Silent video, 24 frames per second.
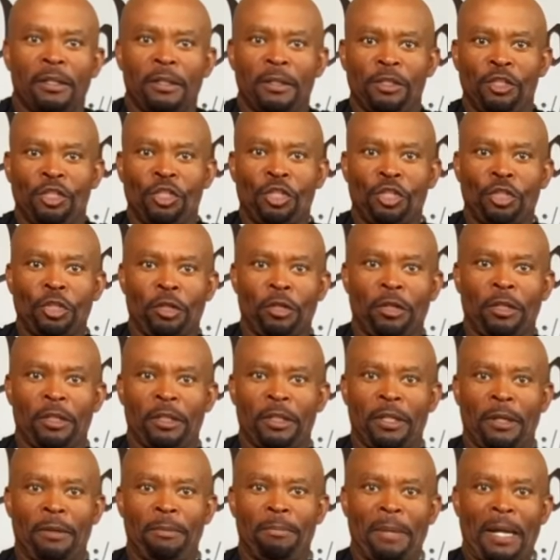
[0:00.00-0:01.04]
shirt,
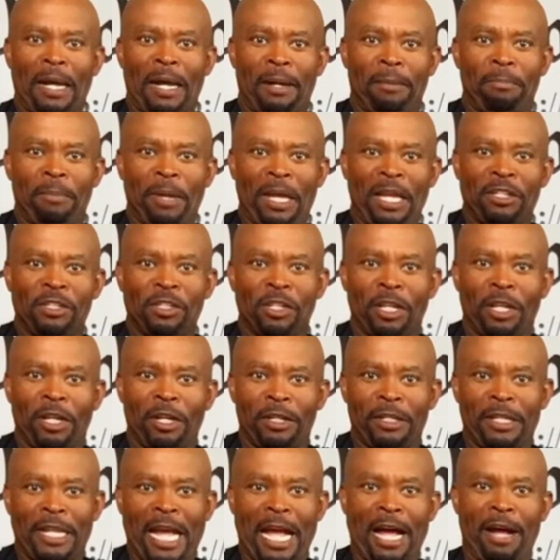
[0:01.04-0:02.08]
uh, my base
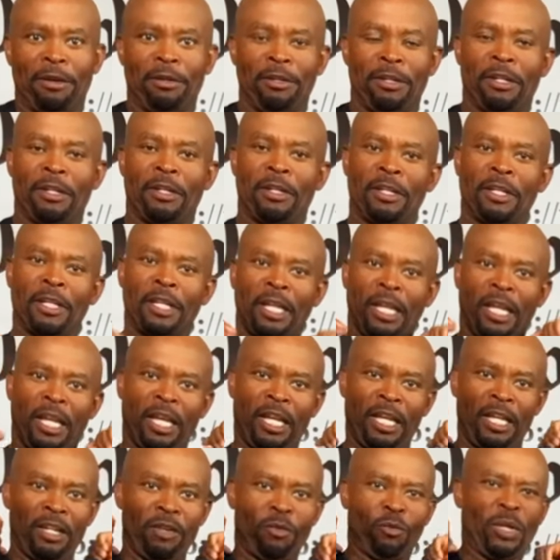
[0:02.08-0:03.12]
layer down.
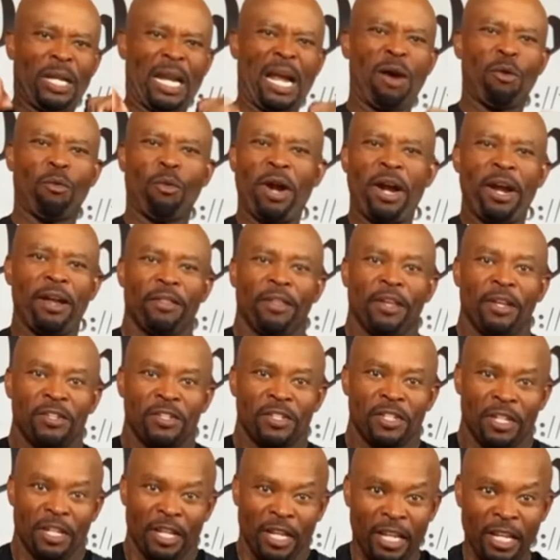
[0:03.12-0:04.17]
And when I wear this
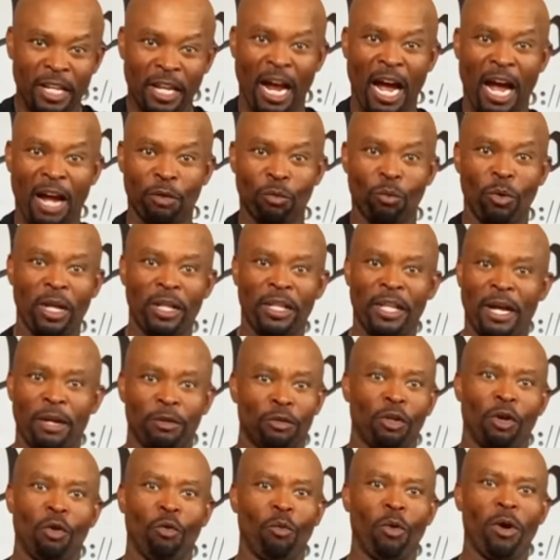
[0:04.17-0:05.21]
in, in hot weather, I
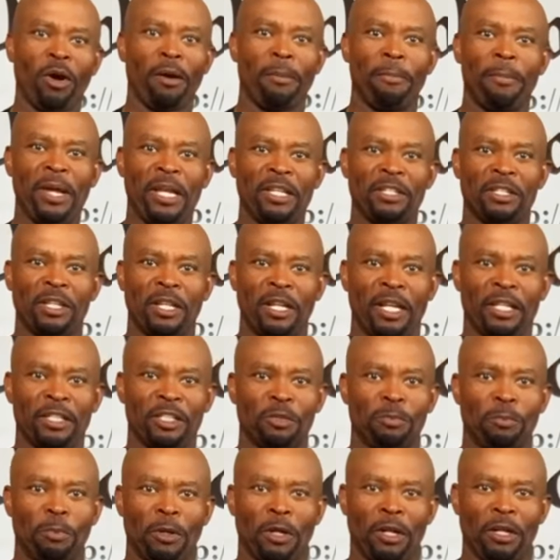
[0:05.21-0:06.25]
don't wear a base layer. I
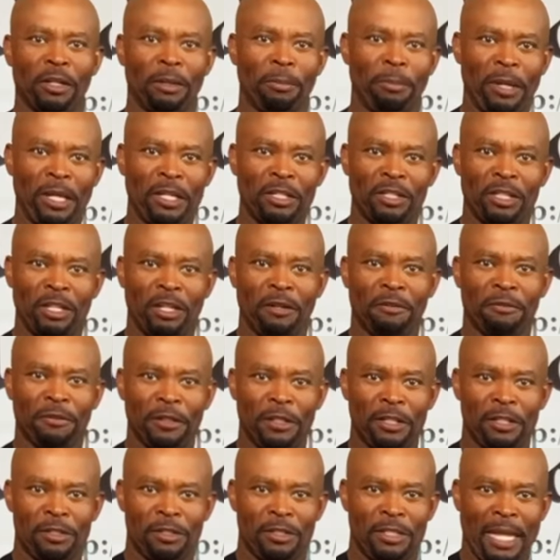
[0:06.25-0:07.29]
just put on the base layer for
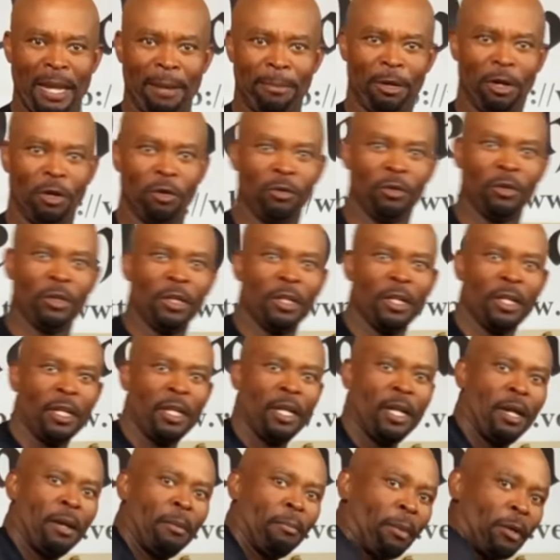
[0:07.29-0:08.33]
this demo.
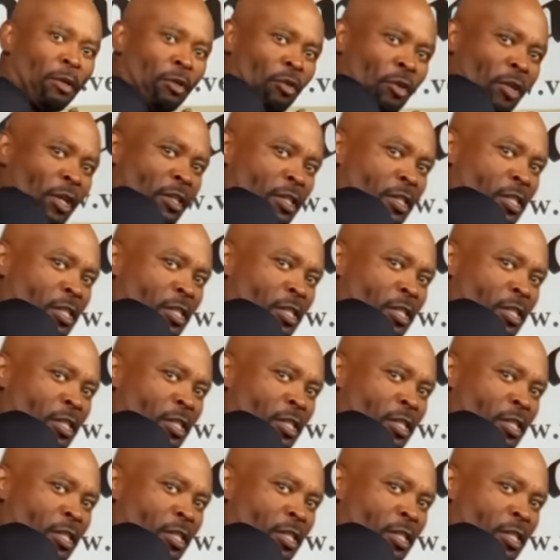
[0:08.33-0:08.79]
But you can